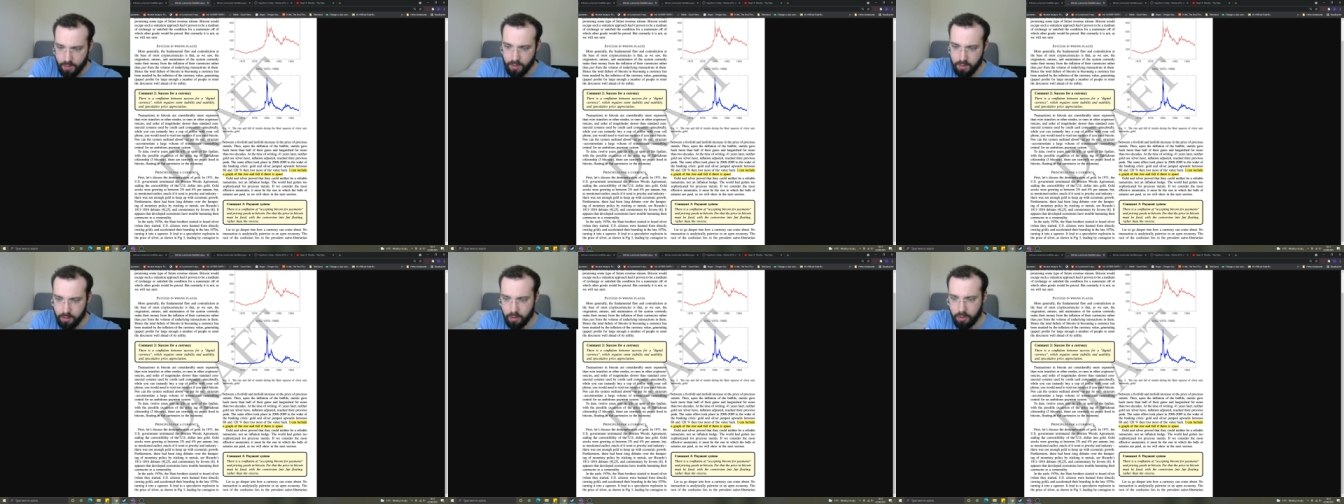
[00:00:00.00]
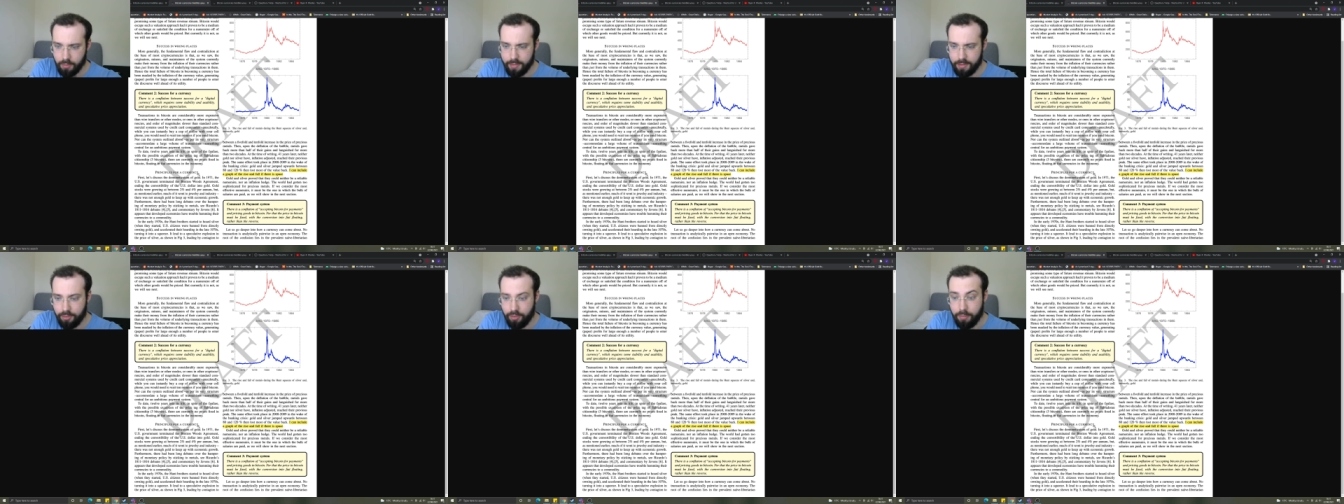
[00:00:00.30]

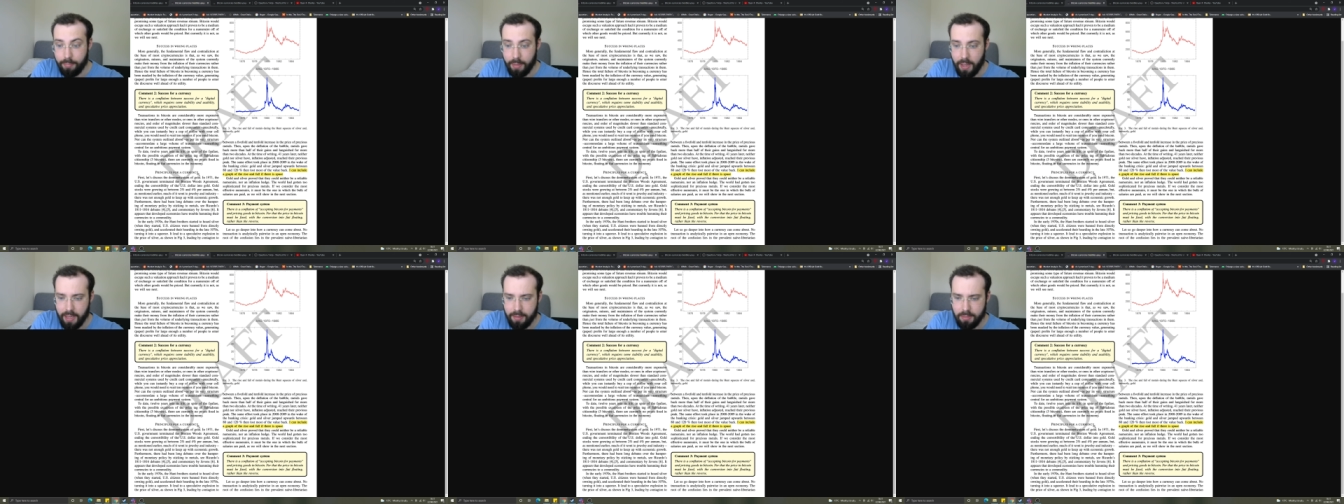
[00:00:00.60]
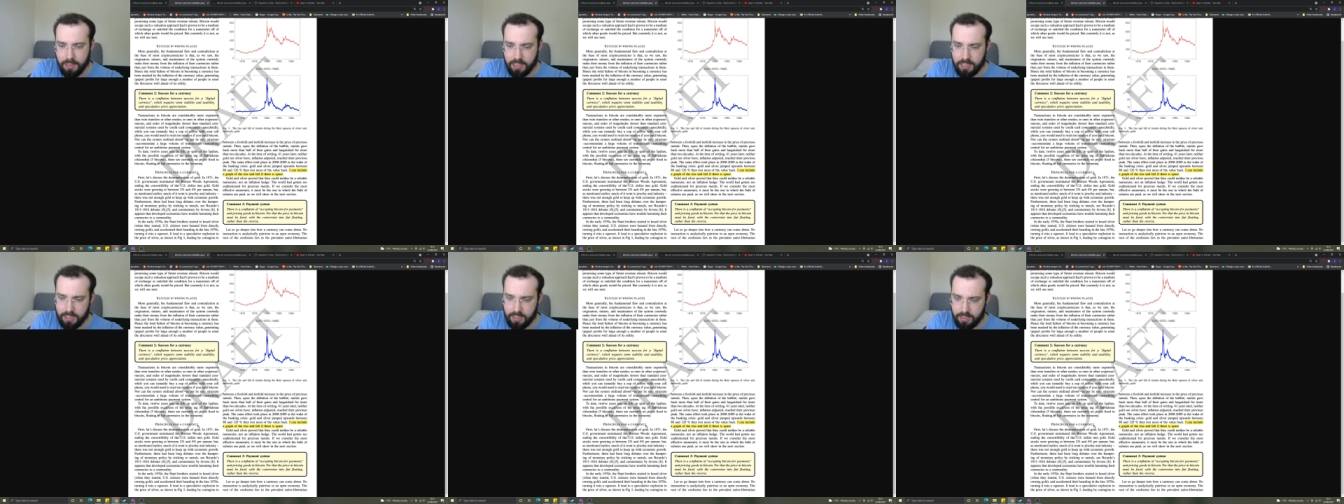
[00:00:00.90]
comment through
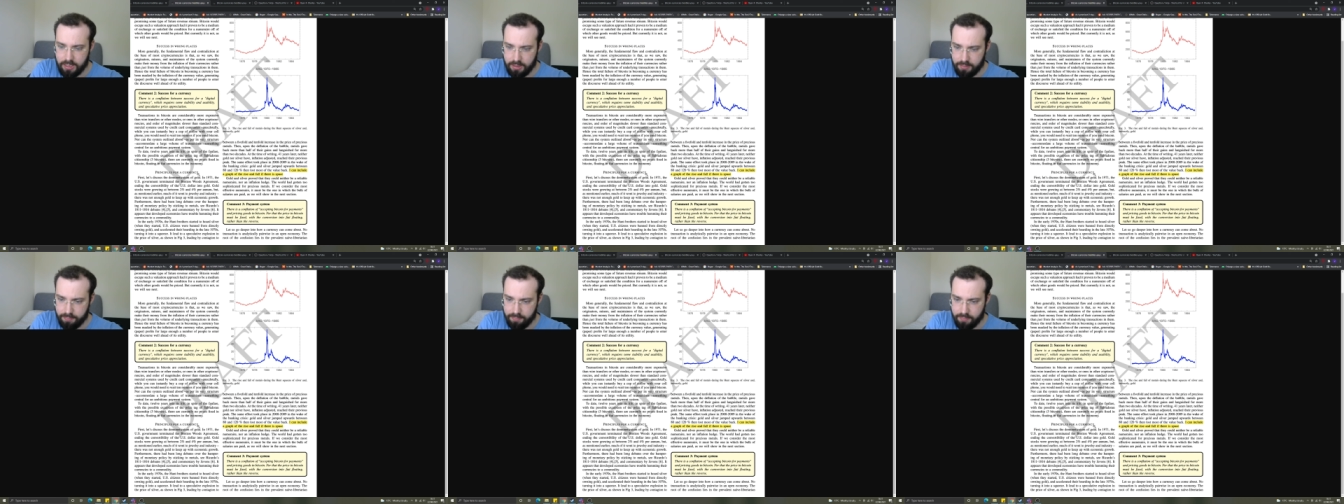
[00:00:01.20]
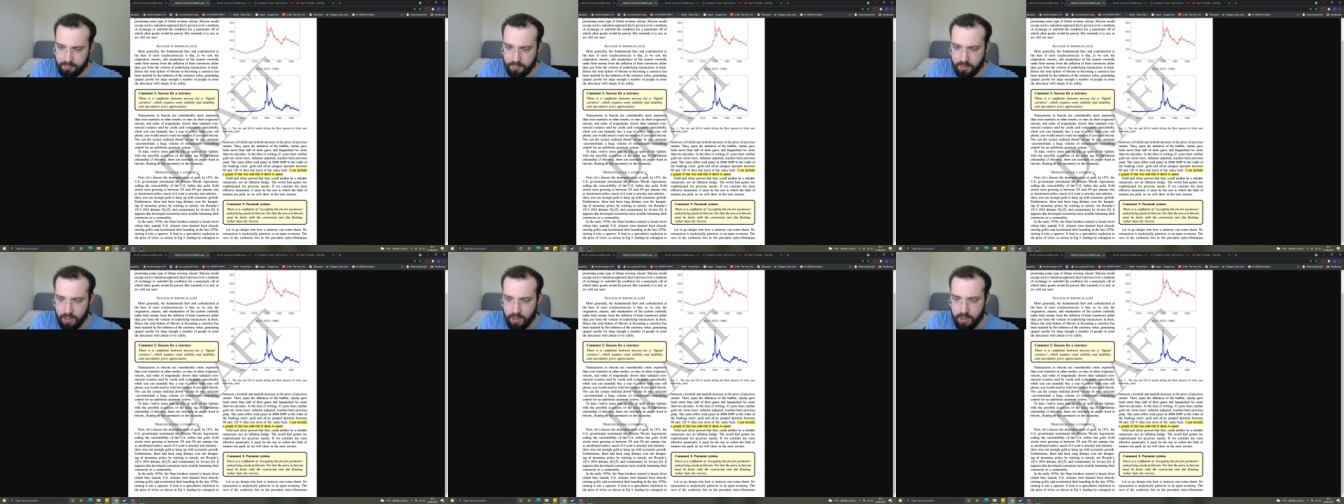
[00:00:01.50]
payment system.
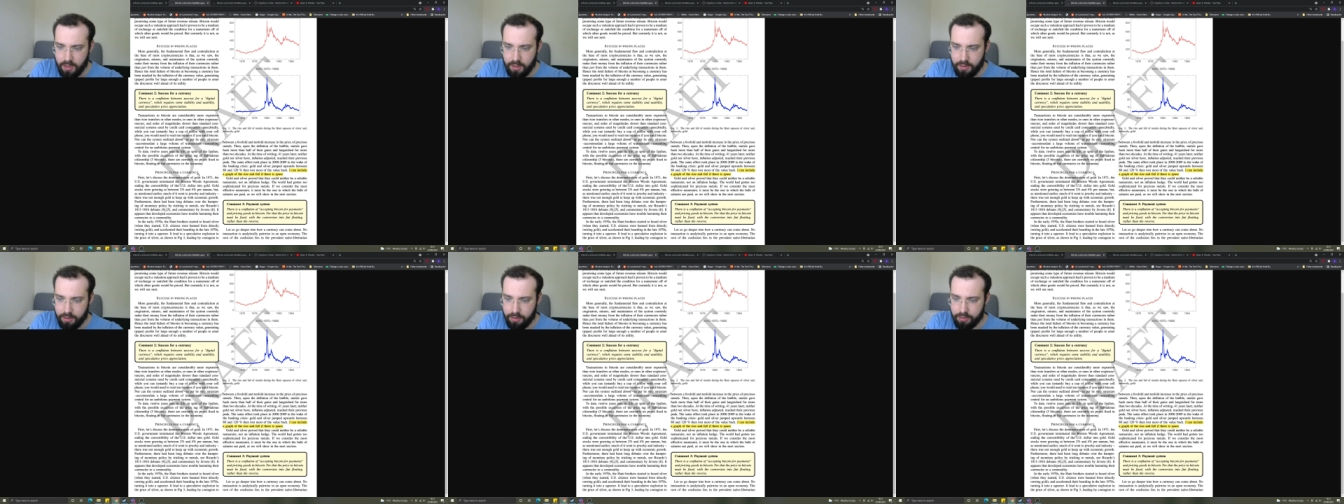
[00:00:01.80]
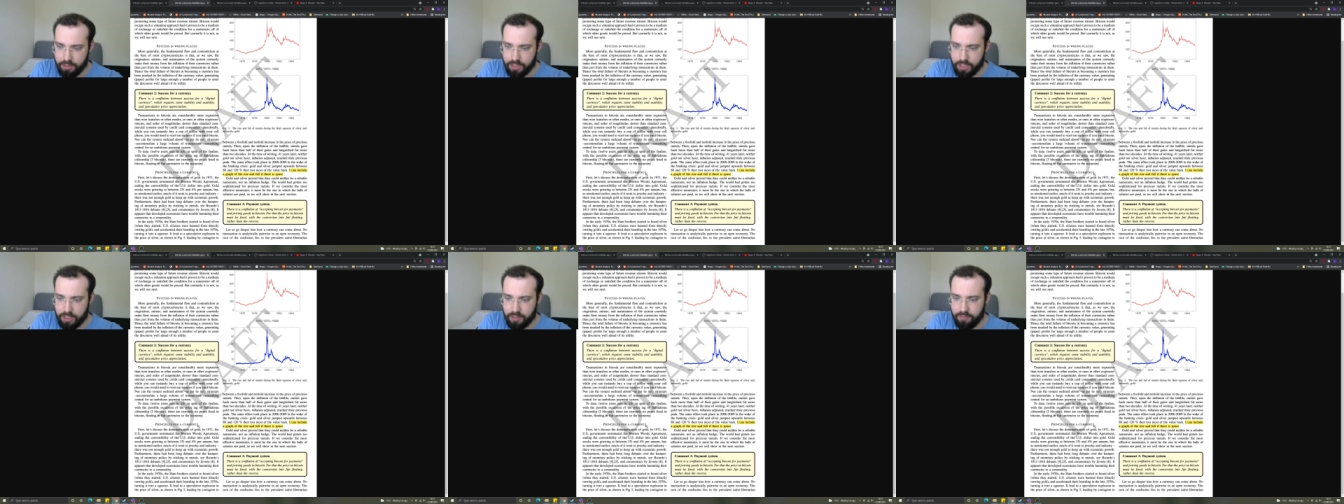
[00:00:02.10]
There
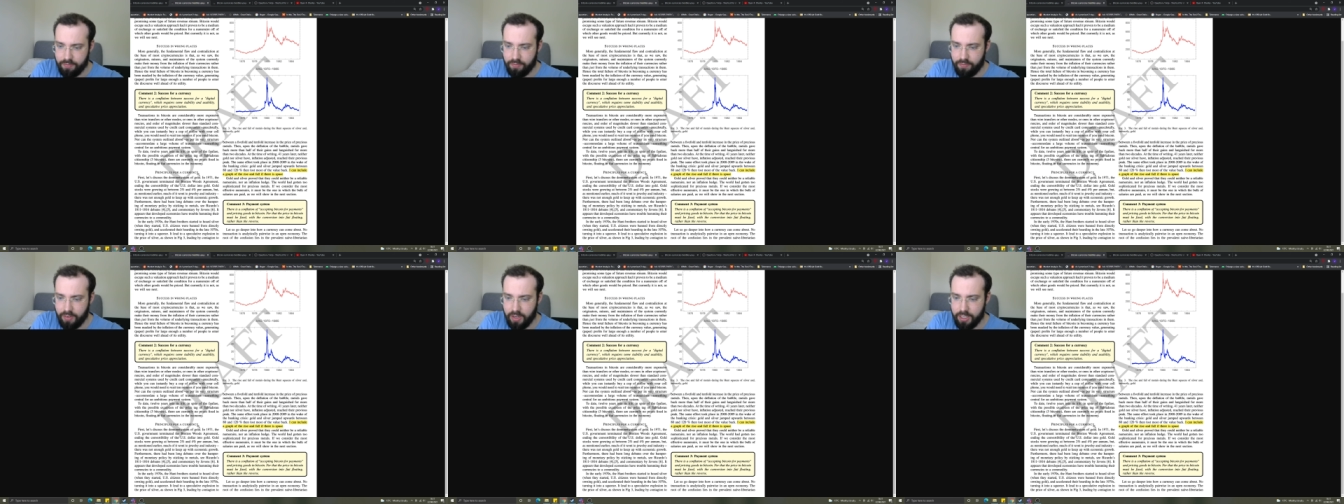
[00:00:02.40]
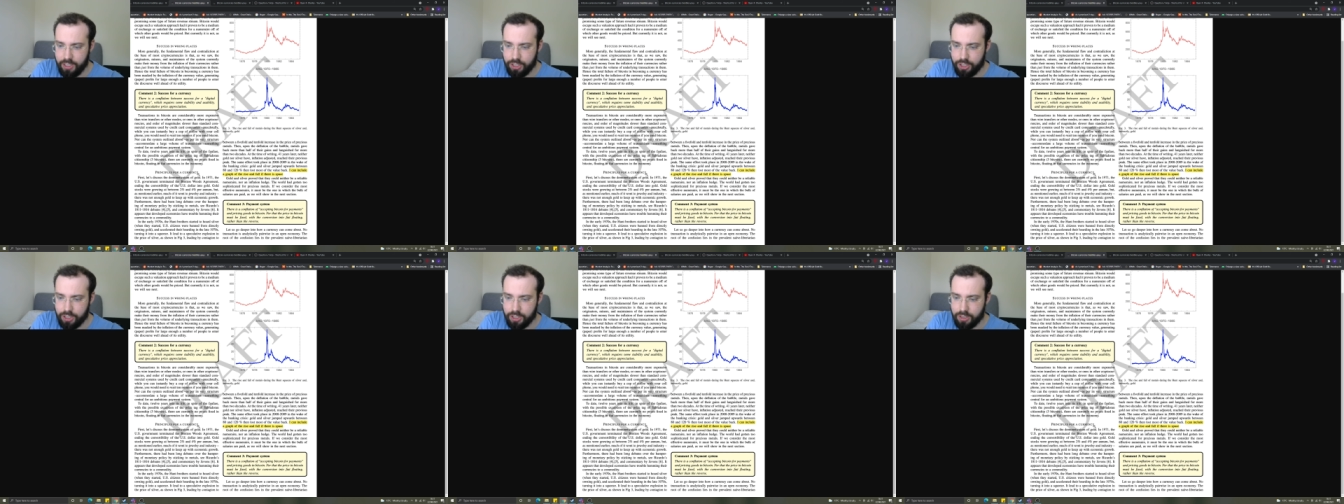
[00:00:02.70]
is a
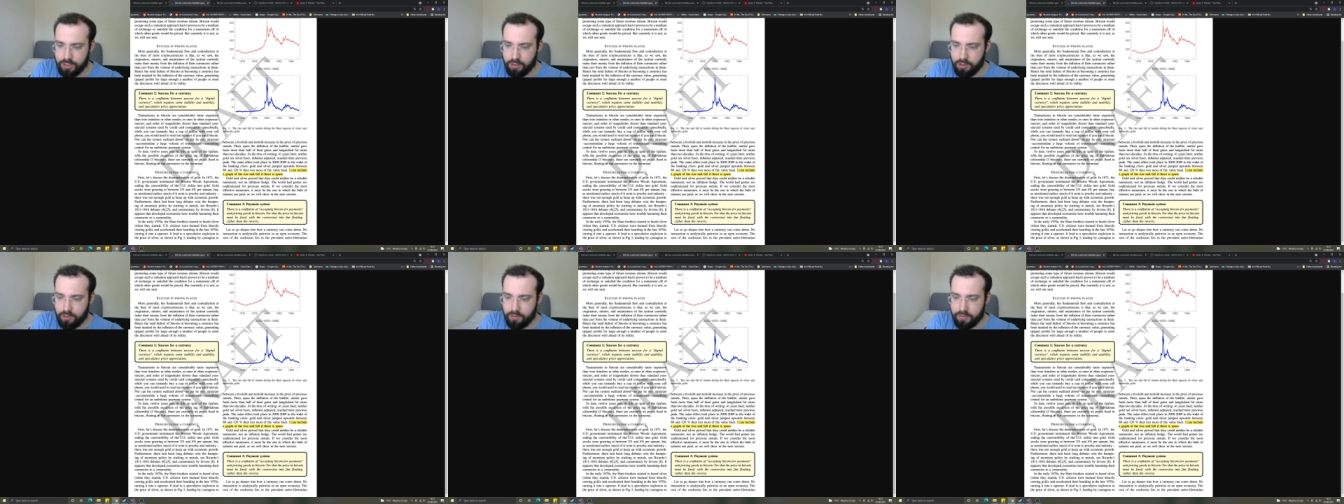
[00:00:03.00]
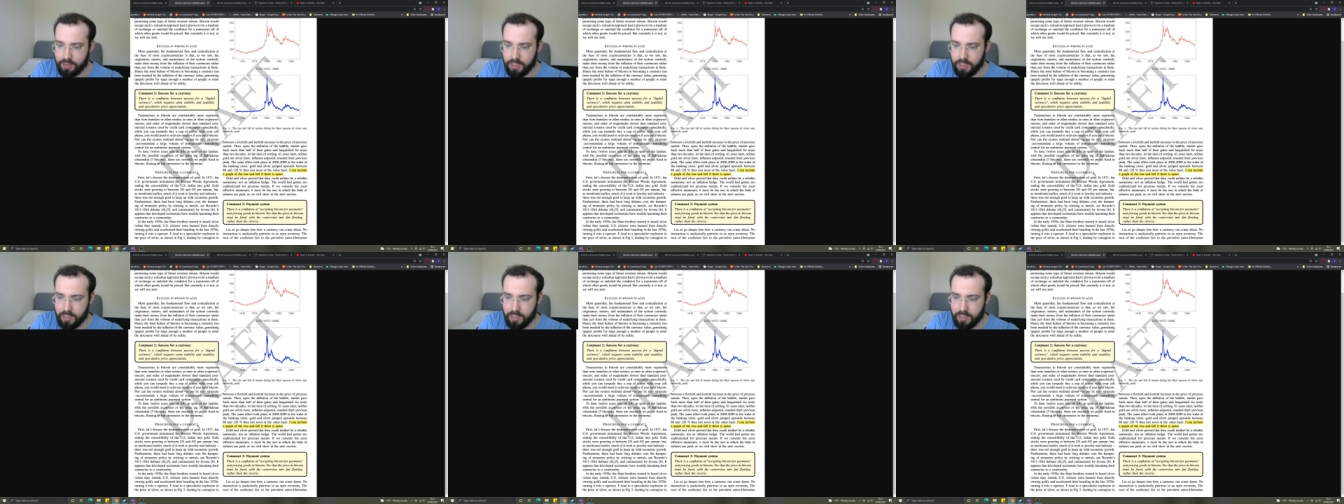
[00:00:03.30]
conflation of